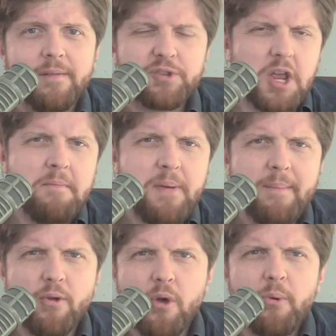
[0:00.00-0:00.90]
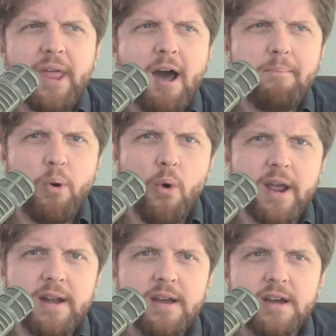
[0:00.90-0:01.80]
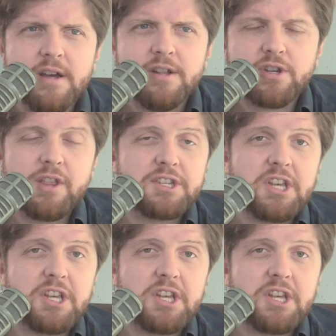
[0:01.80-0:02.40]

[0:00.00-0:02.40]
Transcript: Same people that will now point to the